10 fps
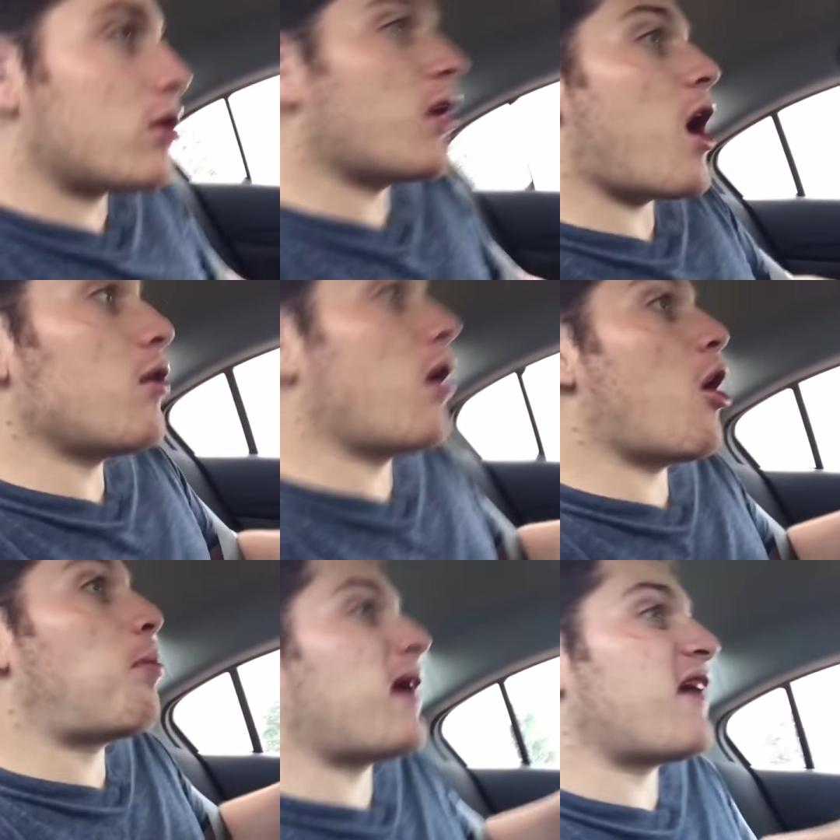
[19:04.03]
I'm no, you
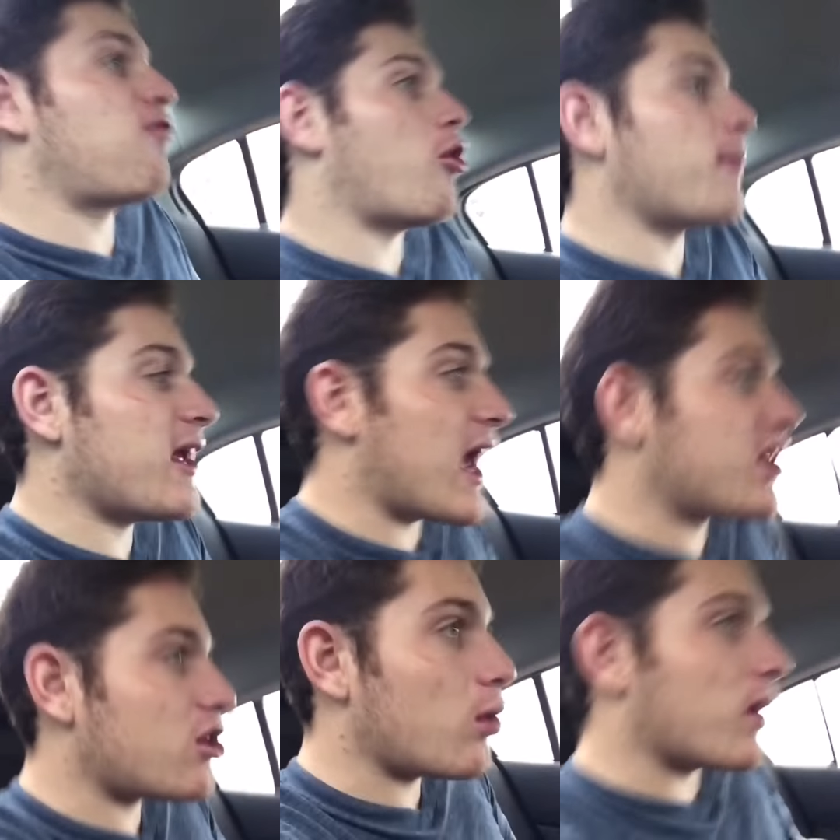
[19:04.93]
don't pick it for me. I
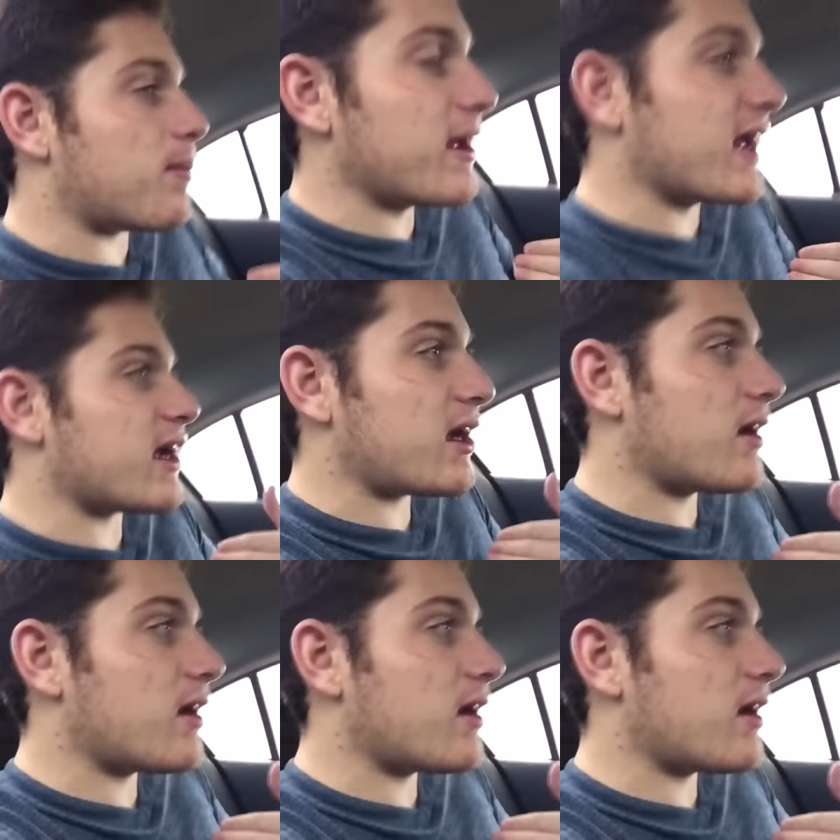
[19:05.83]
still want to pick.